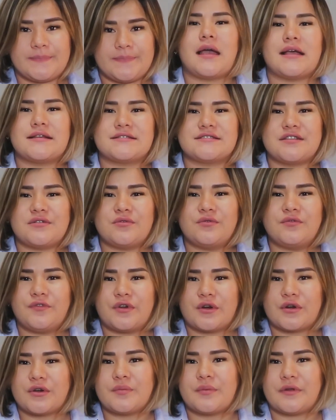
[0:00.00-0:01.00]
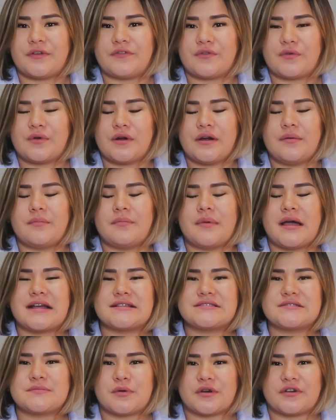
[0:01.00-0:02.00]
As you've heard before,
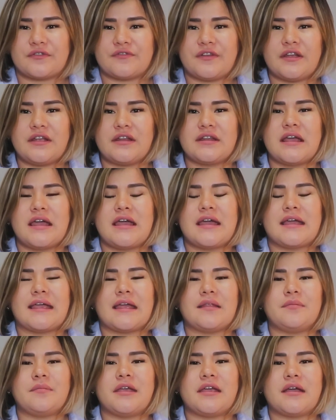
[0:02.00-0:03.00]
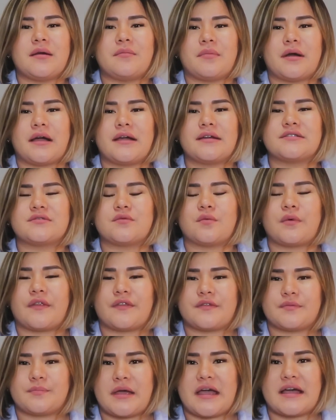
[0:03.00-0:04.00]
past perfect can be combined
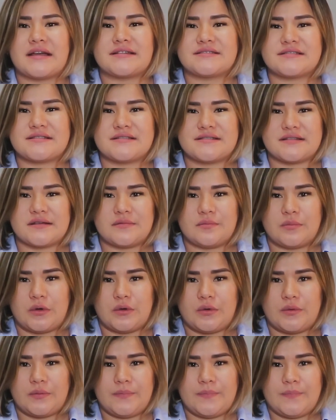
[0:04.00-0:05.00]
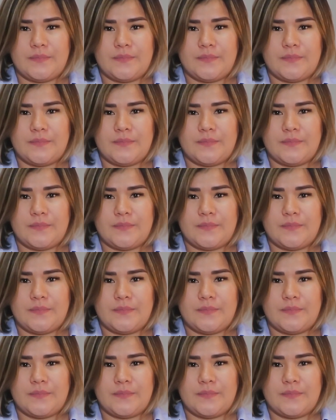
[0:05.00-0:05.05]
with past simple.